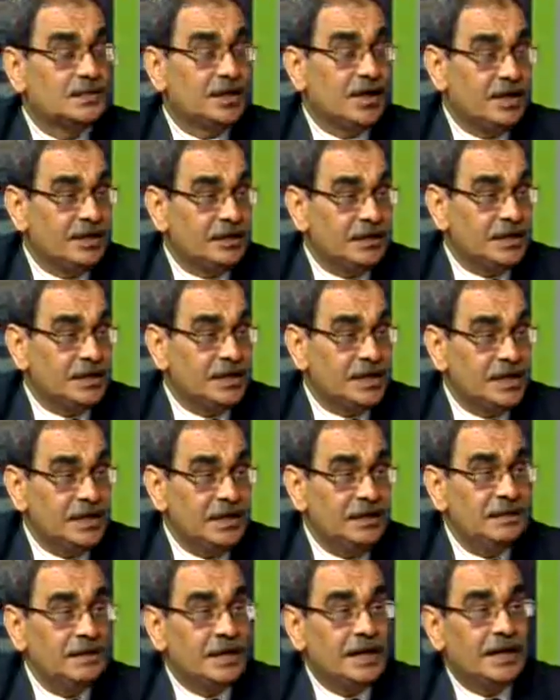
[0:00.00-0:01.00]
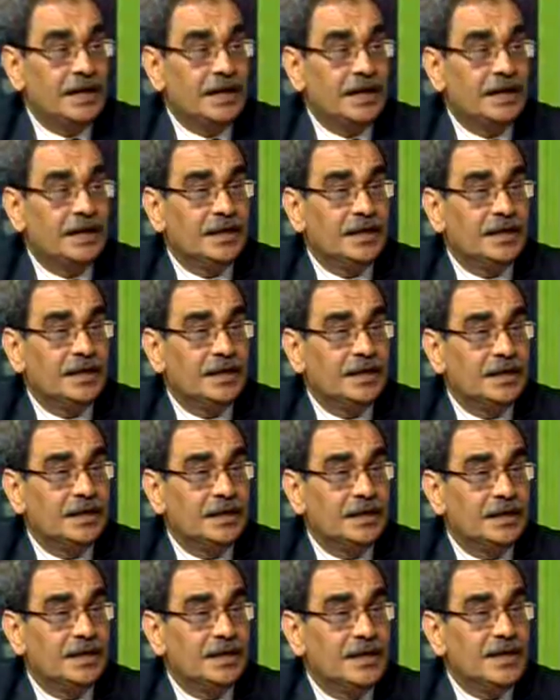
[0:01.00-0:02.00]
directly.
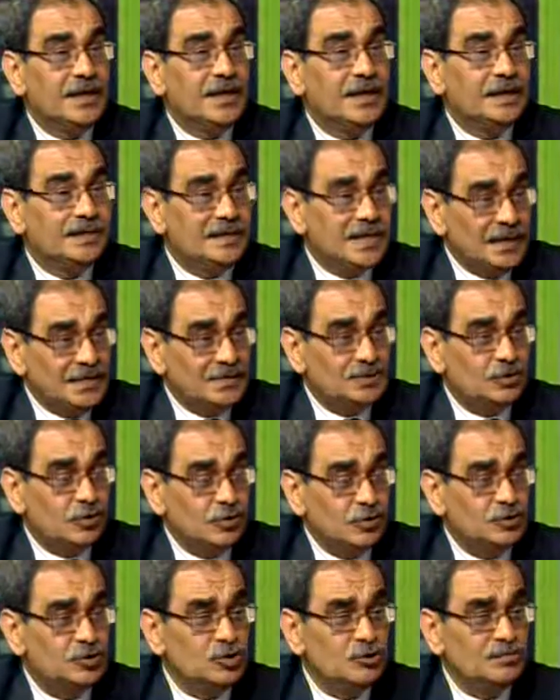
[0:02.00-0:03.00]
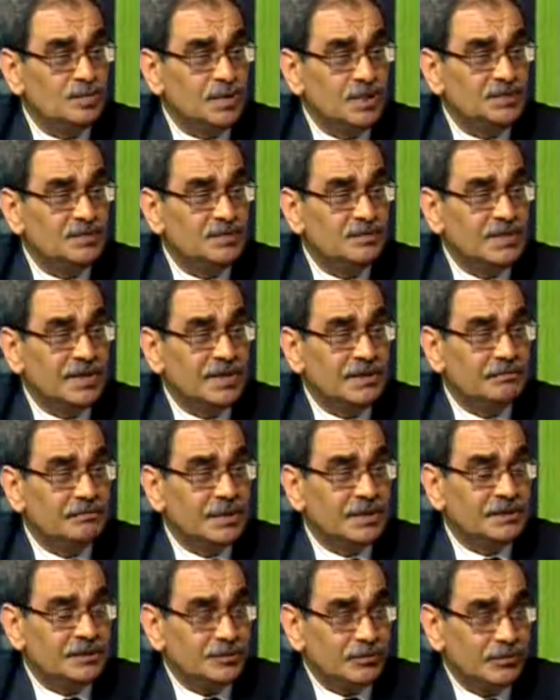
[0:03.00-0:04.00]
That's also possible,
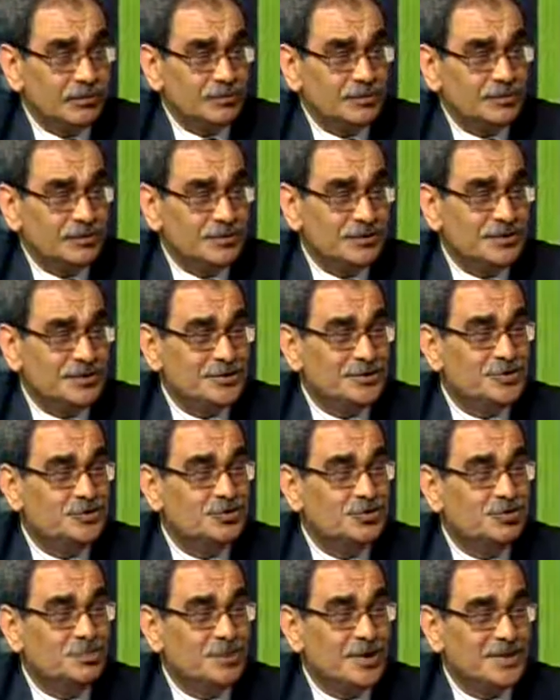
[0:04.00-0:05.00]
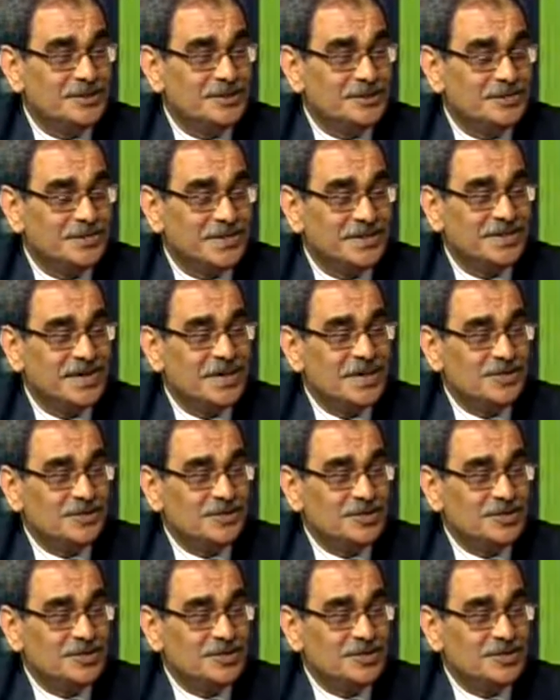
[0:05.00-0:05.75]
but also there's two parts of it.